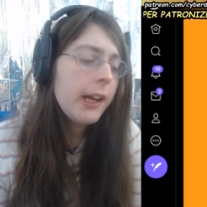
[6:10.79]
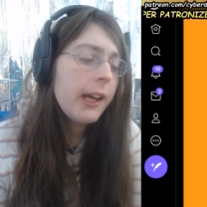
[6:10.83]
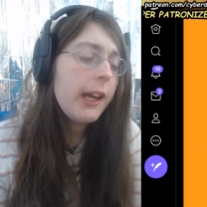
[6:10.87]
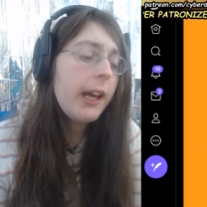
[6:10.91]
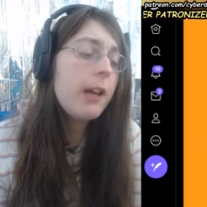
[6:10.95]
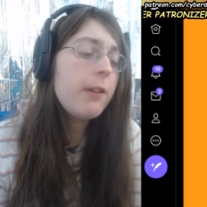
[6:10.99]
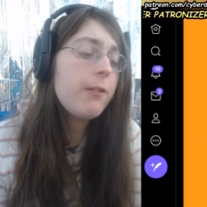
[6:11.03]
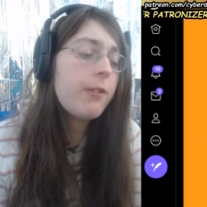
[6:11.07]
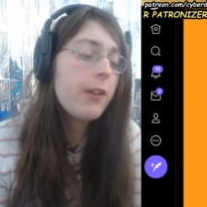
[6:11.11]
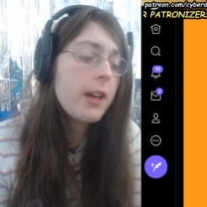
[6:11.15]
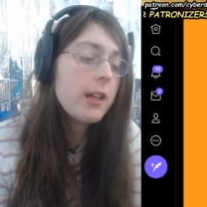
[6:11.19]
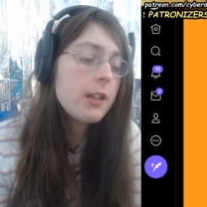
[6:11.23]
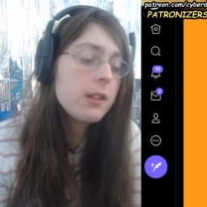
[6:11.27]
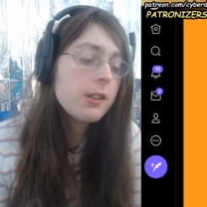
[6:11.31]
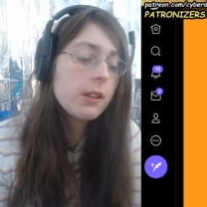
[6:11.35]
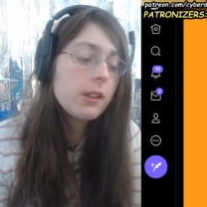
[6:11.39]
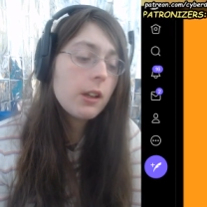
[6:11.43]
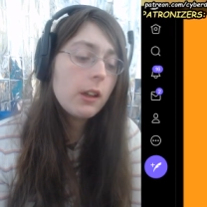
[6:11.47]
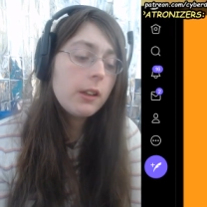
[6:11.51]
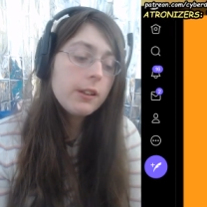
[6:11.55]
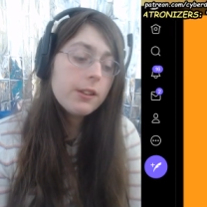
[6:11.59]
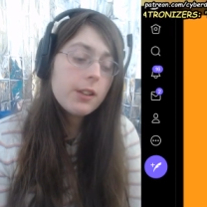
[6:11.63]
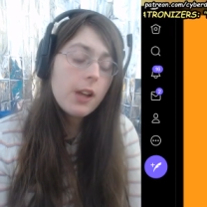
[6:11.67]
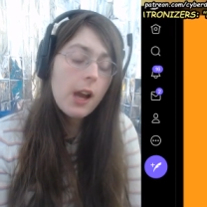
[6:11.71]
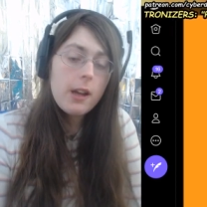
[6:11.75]
If his
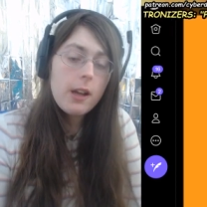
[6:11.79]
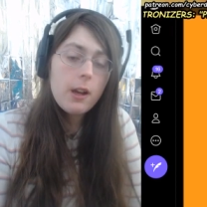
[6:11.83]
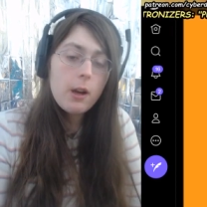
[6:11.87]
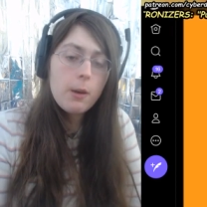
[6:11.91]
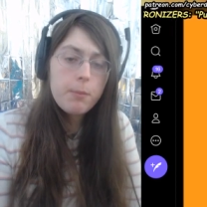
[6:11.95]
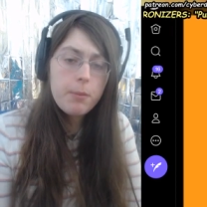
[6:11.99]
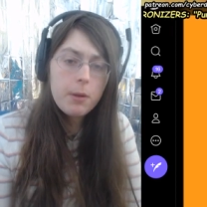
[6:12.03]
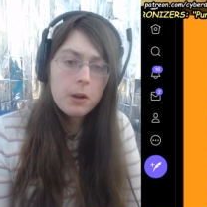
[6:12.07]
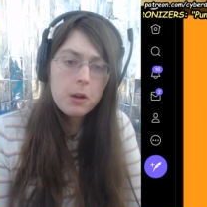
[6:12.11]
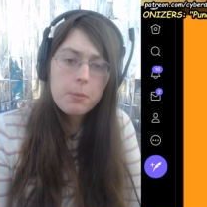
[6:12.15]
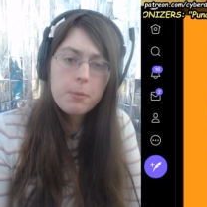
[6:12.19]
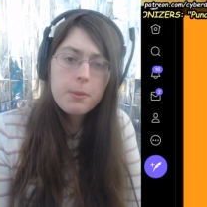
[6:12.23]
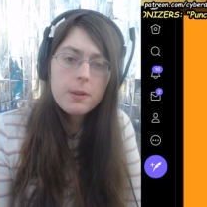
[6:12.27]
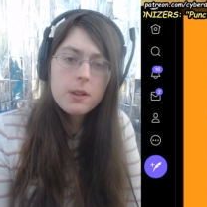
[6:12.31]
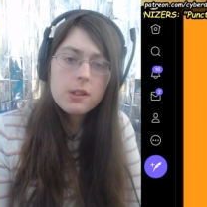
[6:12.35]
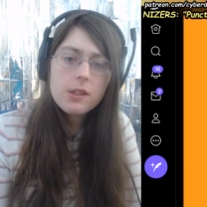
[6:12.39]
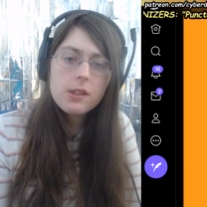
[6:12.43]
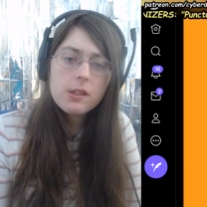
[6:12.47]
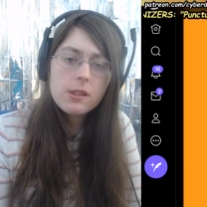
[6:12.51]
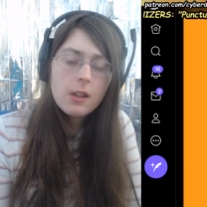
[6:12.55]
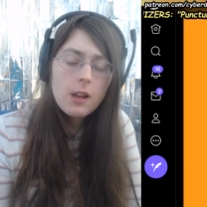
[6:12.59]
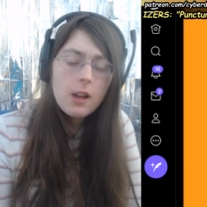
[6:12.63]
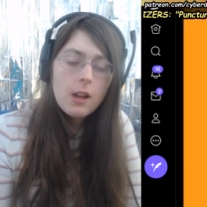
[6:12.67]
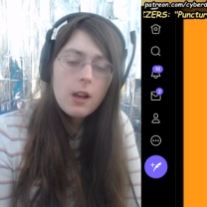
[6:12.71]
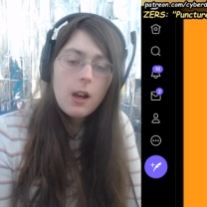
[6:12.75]
entire
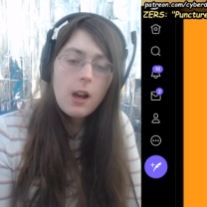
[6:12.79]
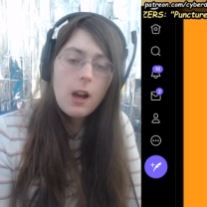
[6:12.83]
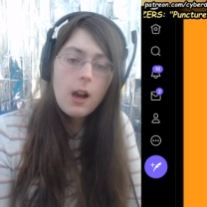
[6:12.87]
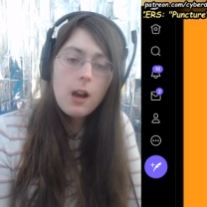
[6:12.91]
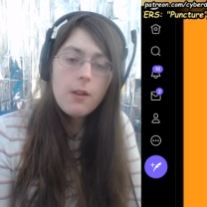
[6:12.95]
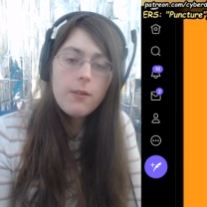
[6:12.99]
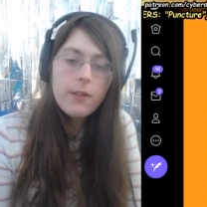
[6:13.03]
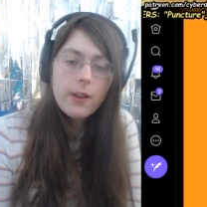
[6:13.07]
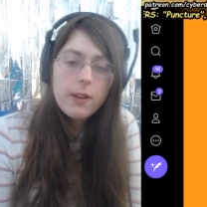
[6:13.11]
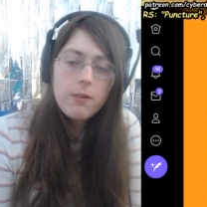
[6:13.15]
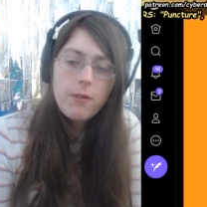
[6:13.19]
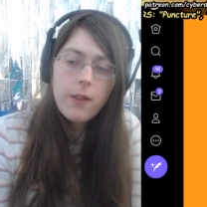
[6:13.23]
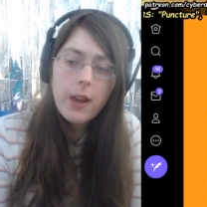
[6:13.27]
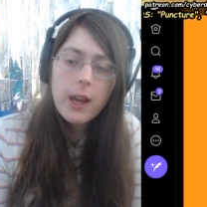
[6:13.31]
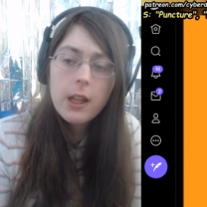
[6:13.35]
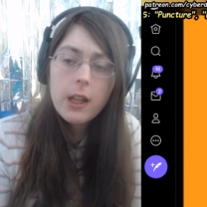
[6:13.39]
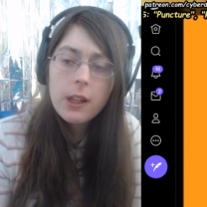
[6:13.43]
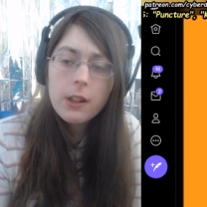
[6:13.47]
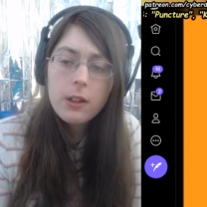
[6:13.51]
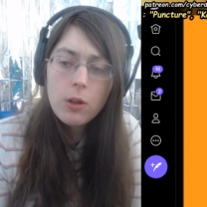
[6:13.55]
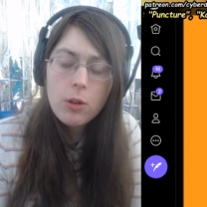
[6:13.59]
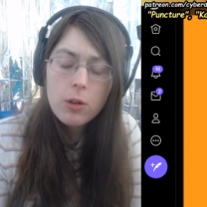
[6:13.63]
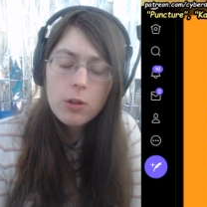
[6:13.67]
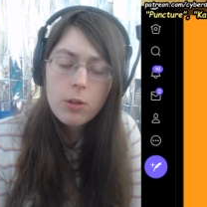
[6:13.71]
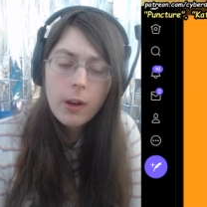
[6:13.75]
purpose of
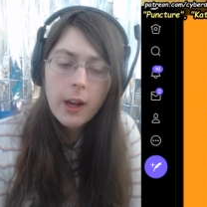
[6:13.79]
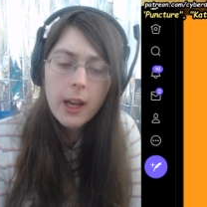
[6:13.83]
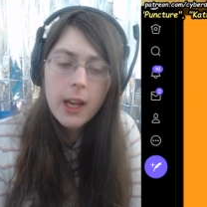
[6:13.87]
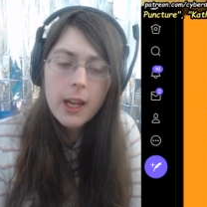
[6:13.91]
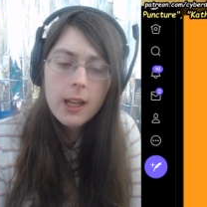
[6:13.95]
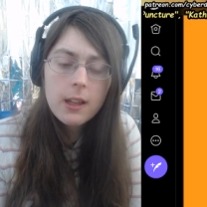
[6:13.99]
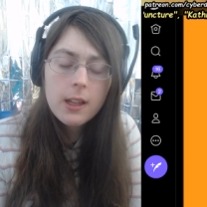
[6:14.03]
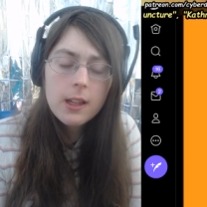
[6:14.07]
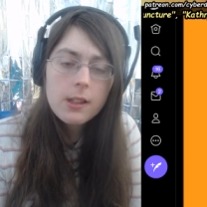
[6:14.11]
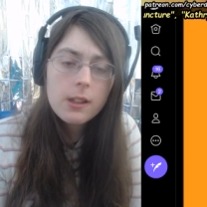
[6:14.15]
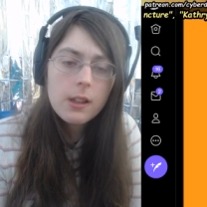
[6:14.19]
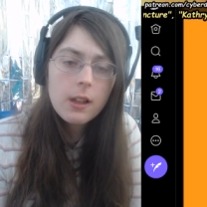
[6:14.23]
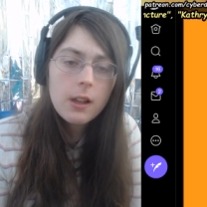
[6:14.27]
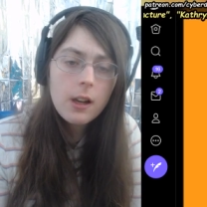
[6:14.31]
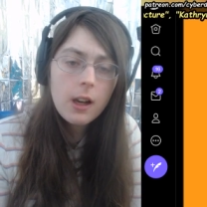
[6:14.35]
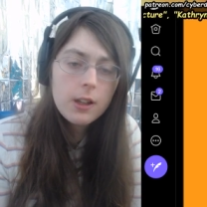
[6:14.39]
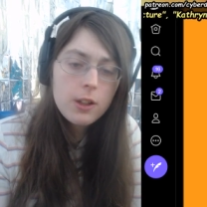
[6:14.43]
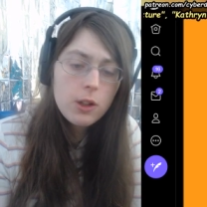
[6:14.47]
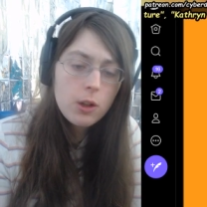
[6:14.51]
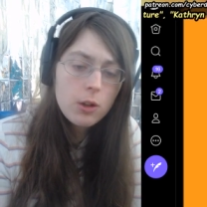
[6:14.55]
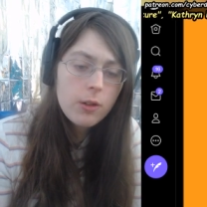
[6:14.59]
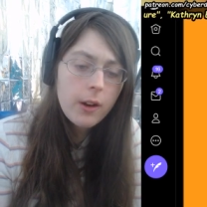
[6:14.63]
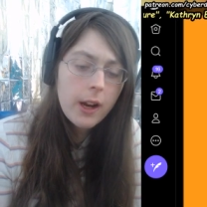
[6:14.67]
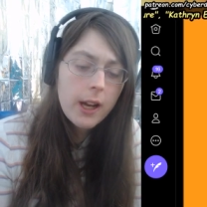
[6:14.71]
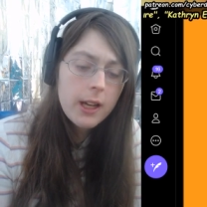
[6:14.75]
invading Ukraine
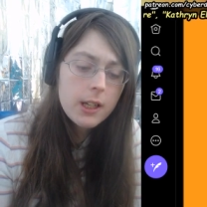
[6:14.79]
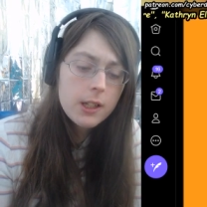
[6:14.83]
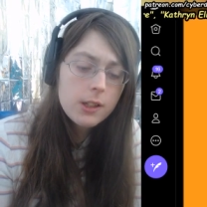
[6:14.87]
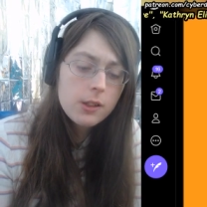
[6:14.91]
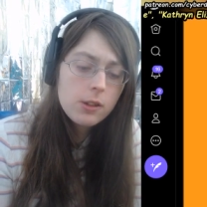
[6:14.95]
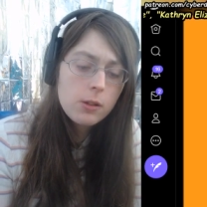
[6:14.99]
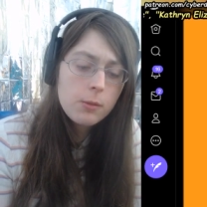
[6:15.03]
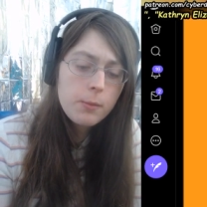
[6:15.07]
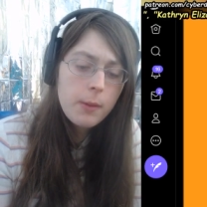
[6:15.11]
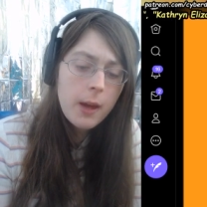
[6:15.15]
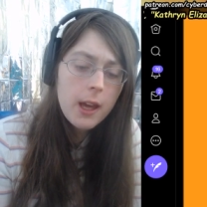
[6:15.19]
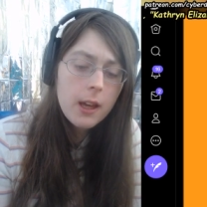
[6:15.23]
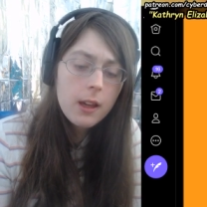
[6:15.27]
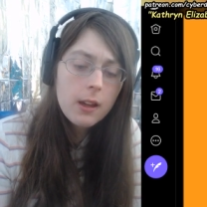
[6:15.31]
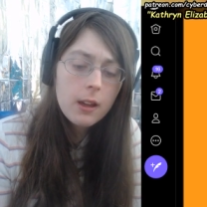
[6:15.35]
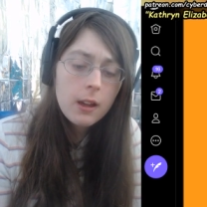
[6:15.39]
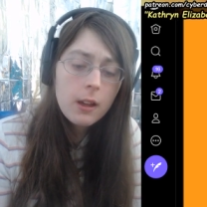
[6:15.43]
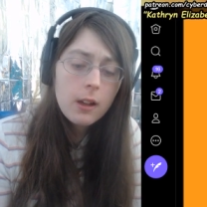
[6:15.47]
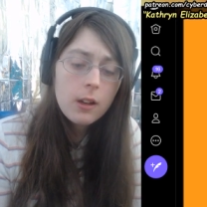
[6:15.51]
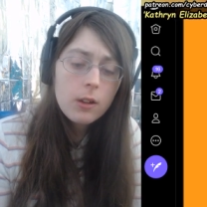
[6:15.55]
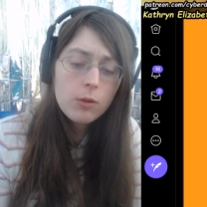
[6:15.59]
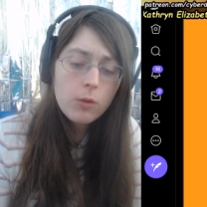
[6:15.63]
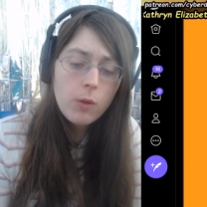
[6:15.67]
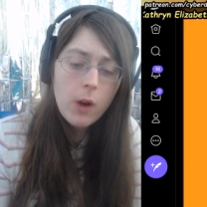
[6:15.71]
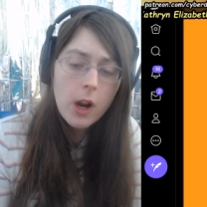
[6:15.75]
is to make
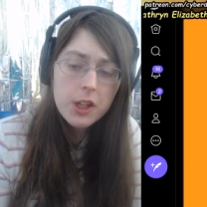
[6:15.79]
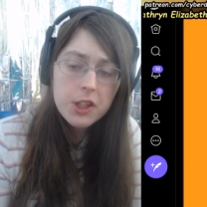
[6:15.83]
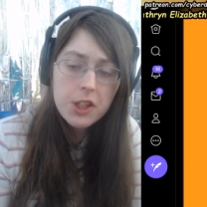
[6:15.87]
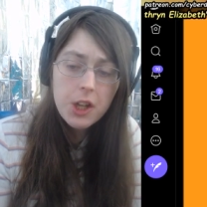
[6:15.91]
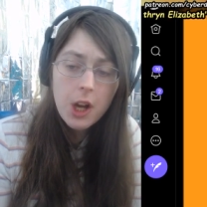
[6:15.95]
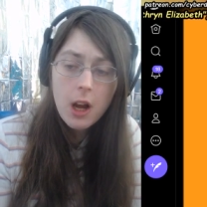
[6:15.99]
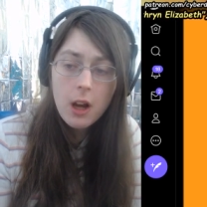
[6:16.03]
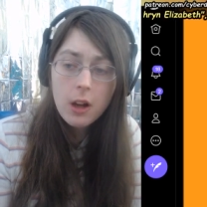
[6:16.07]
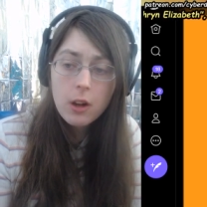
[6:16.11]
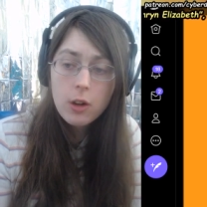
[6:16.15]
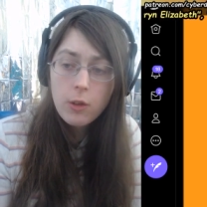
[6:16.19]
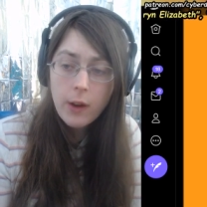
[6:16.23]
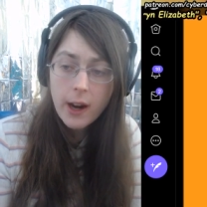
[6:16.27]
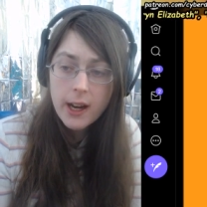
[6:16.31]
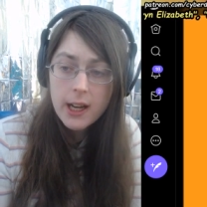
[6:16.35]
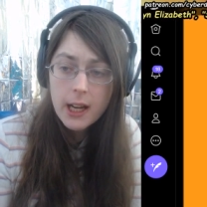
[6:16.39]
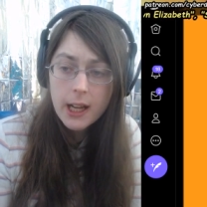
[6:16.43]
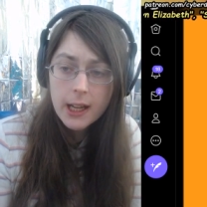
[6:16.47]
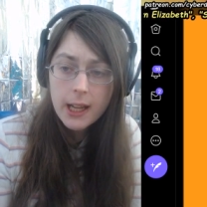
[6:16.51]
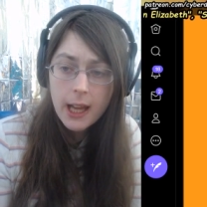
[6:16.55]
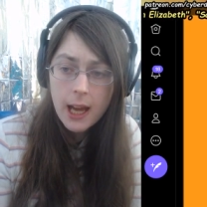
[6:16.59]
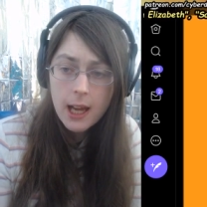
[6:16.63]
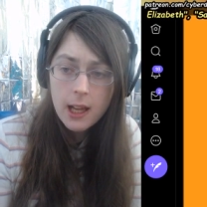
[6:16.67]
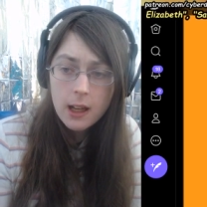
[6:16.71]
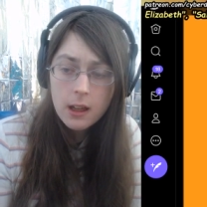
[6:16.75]
Russia great
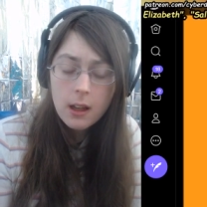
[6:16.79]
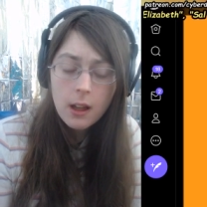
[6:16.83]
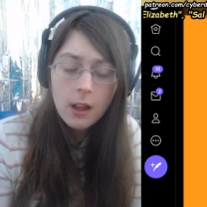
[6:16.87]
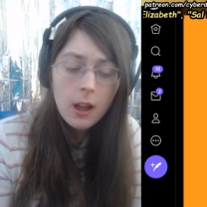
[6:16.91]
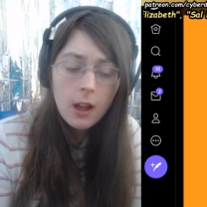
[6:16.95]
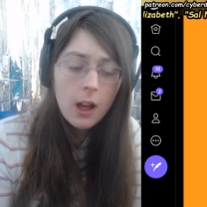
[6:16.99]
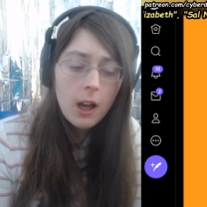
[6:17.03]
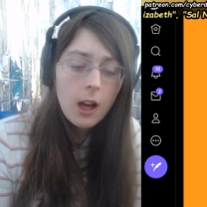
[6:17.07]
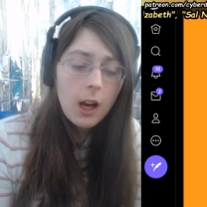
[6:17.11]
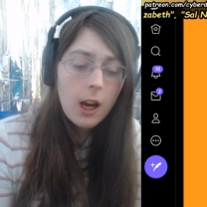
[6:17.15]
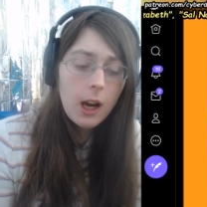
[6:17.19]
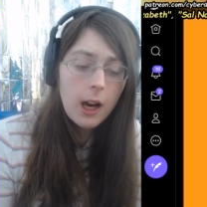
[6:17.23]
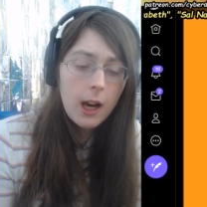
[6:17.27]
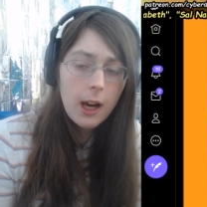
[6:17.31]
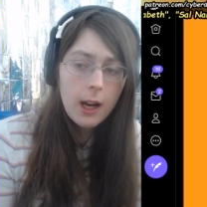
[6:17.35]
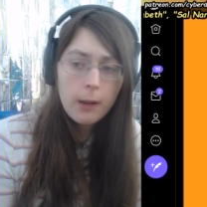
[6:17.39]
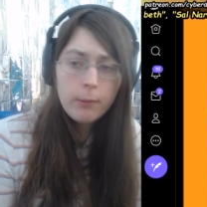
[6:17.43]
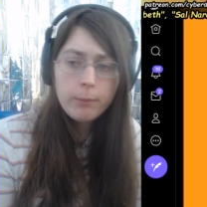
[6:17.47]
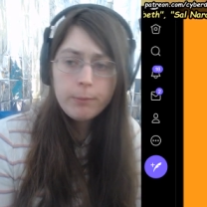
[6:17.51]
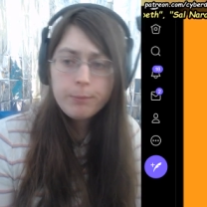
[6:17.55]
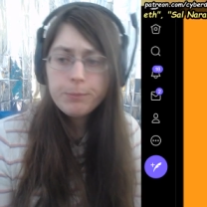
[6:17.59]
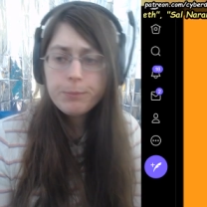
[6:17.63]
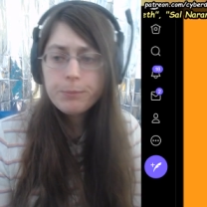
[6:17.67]
again, there's